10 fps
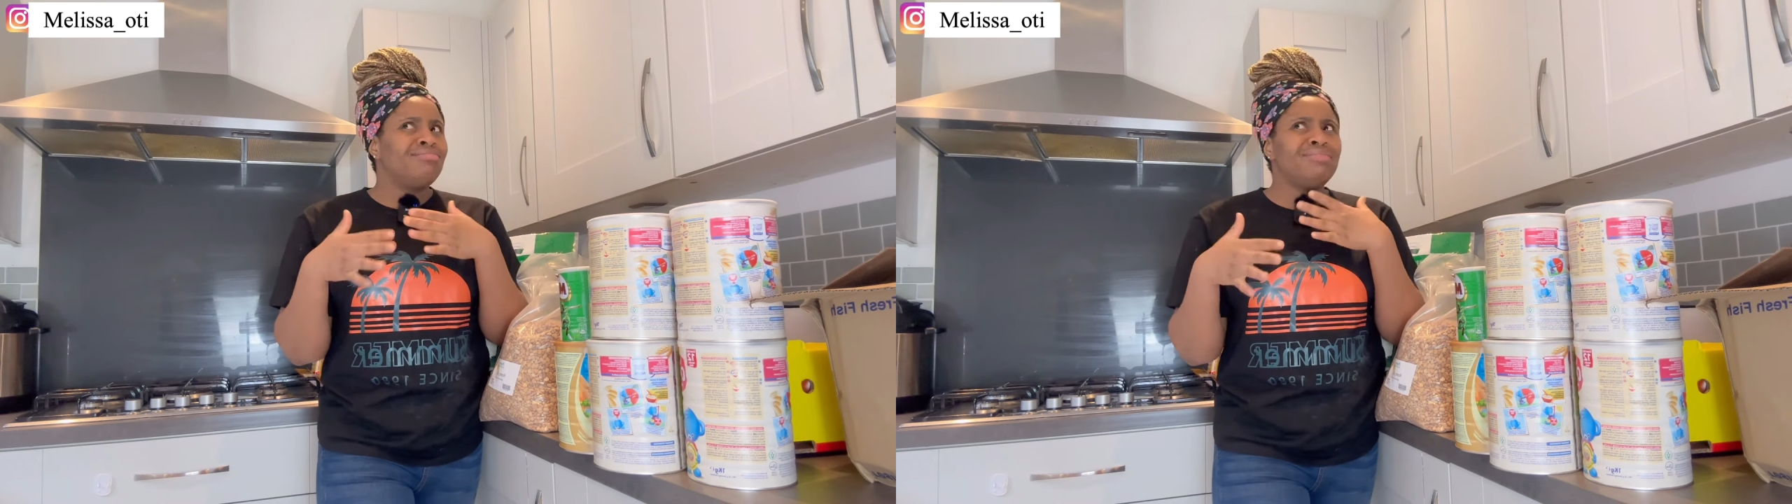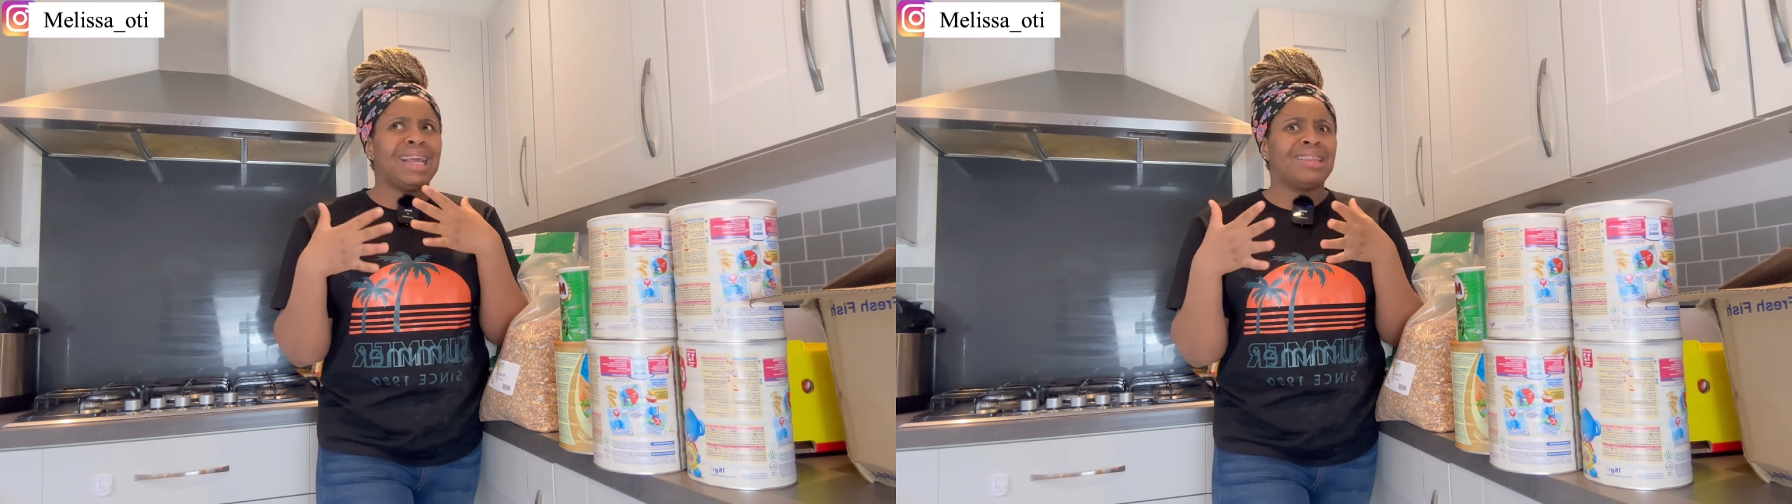
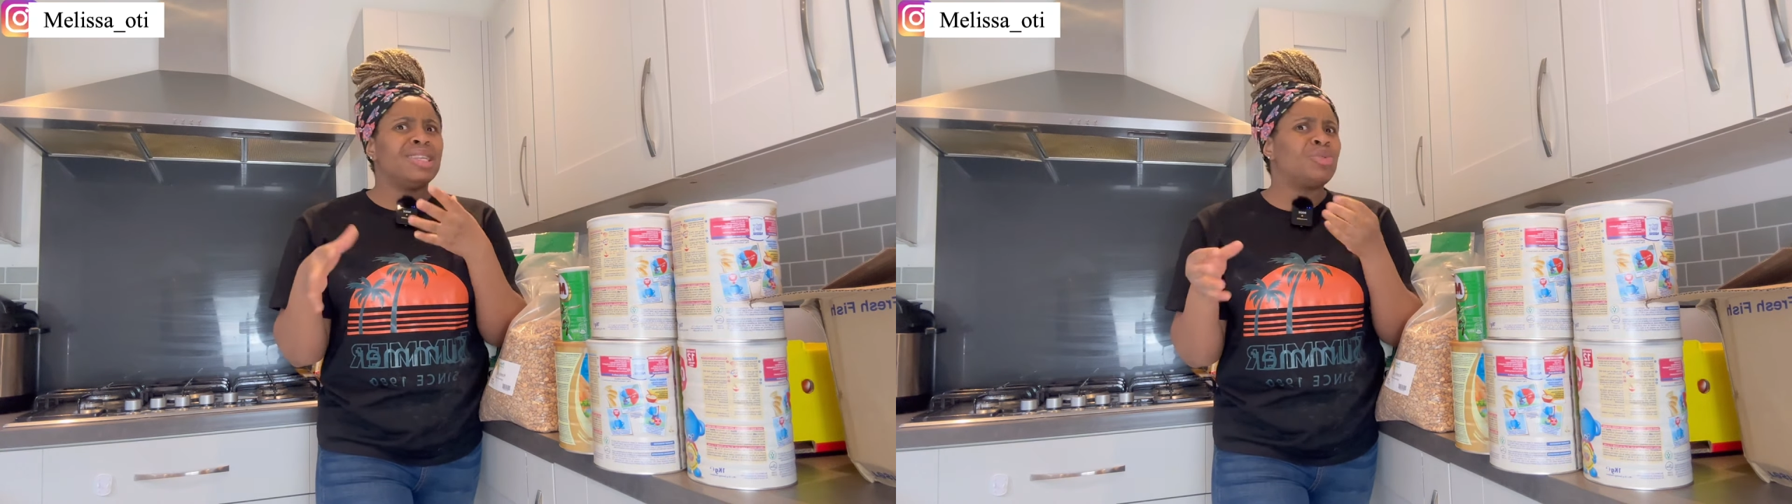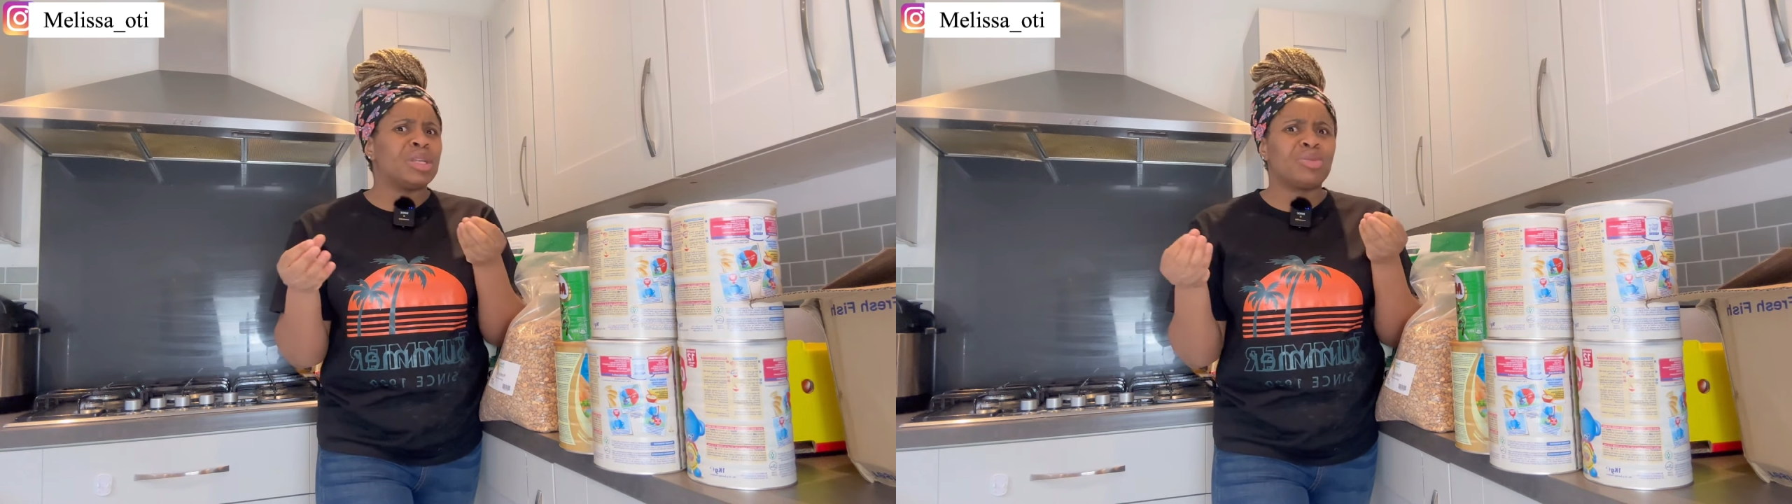the
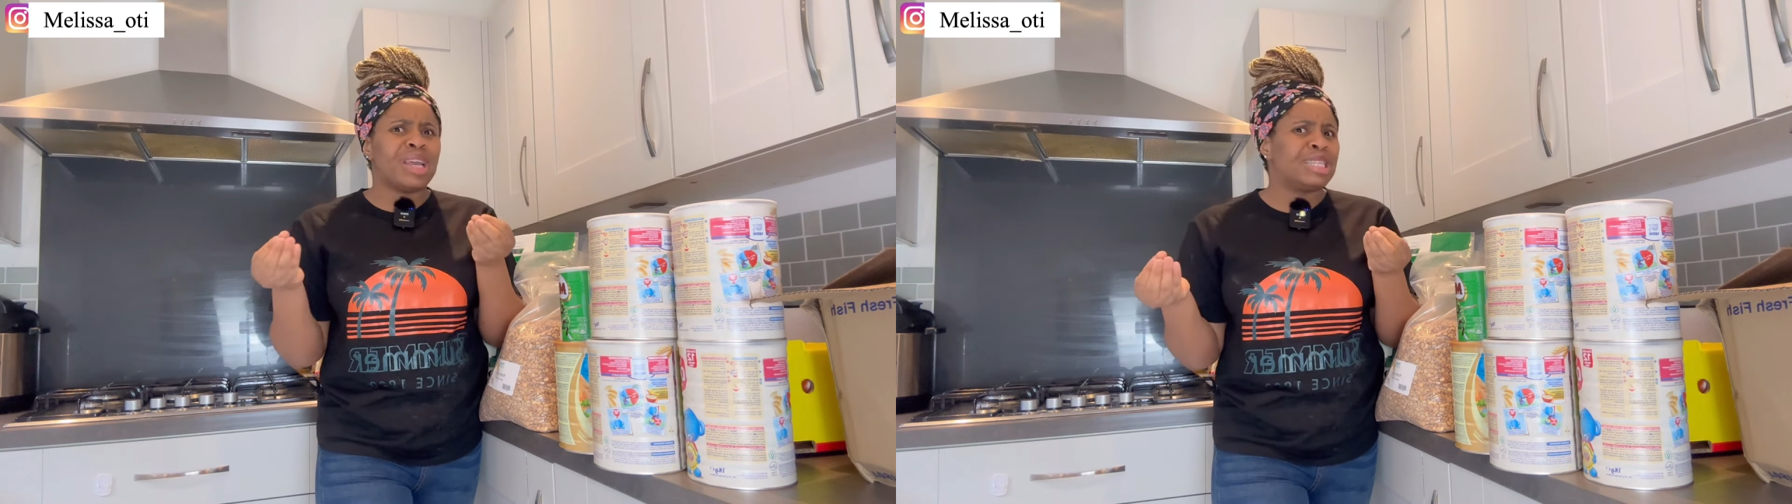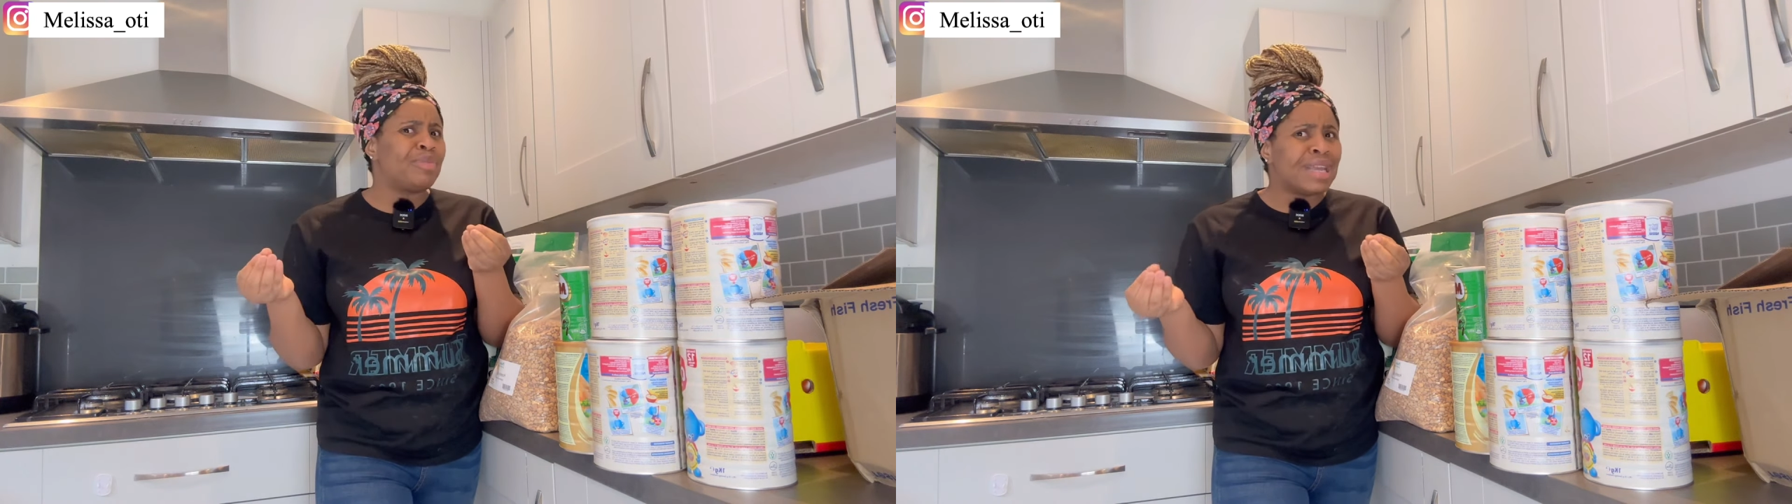things were so
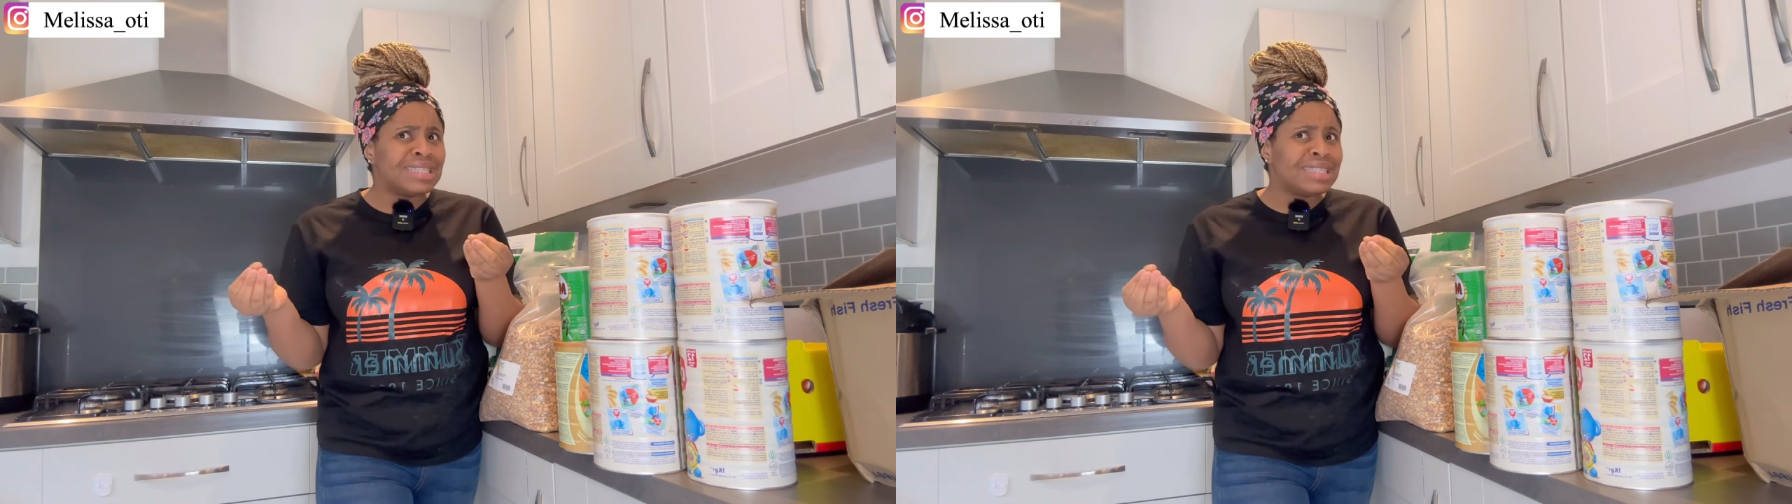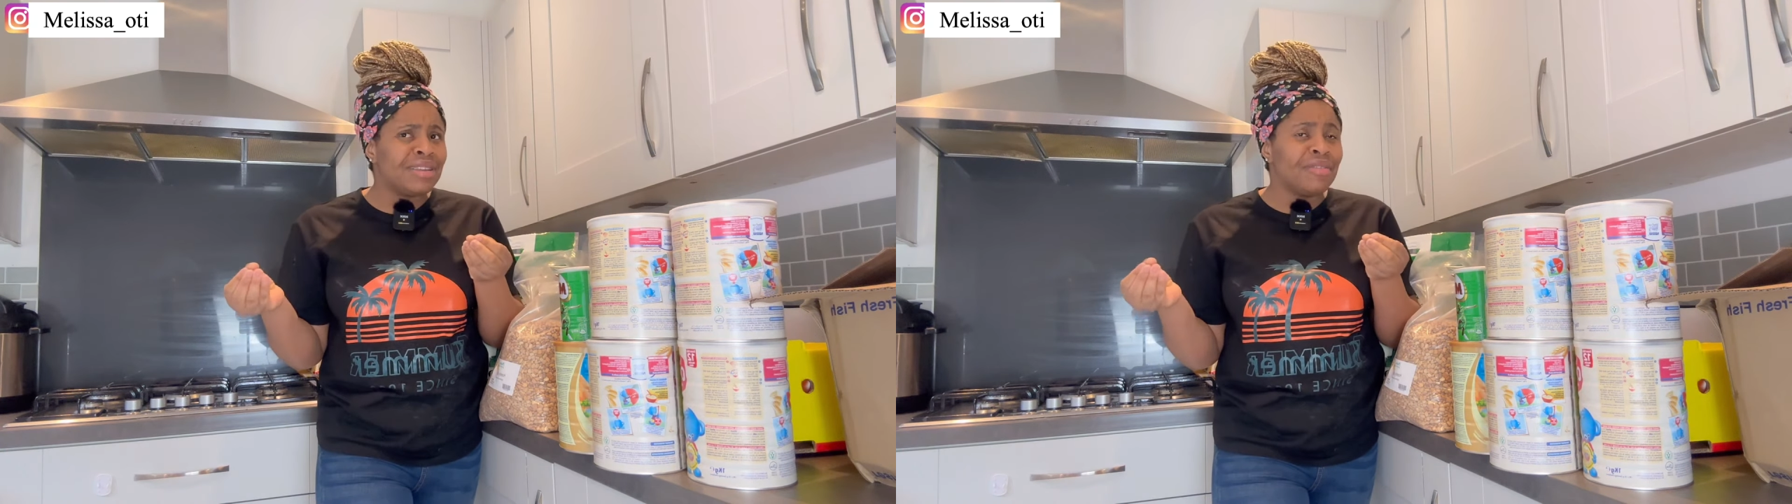
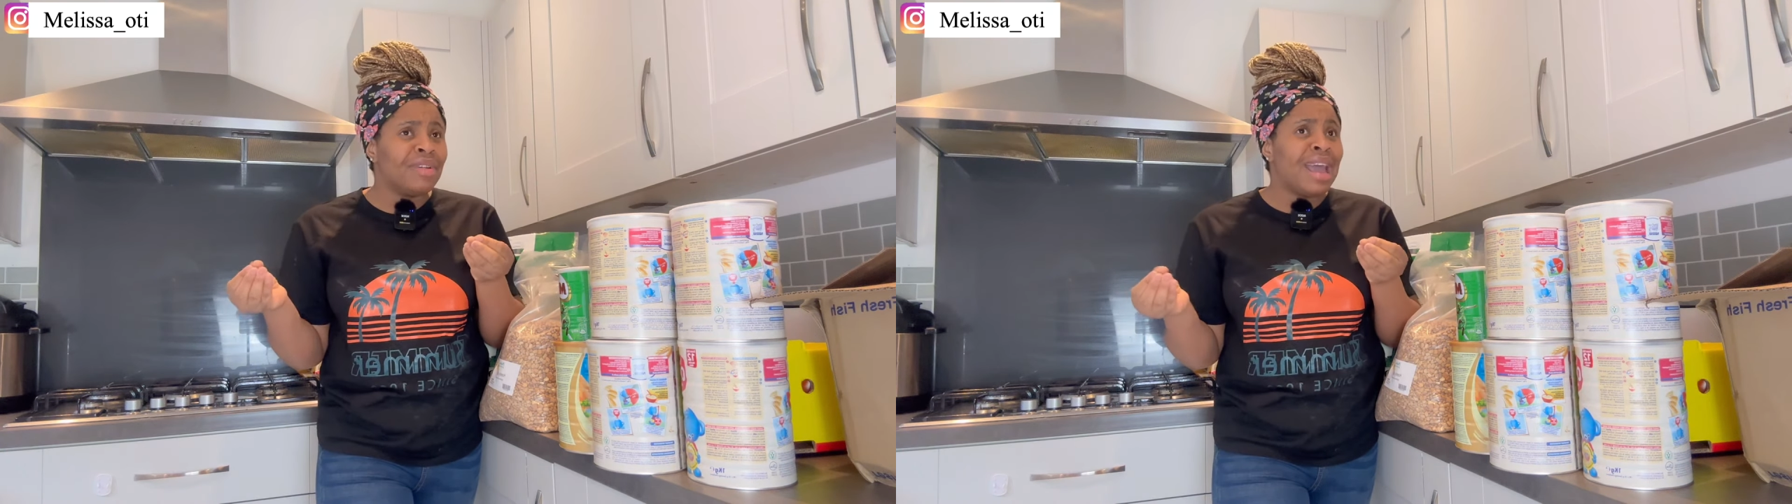expensive.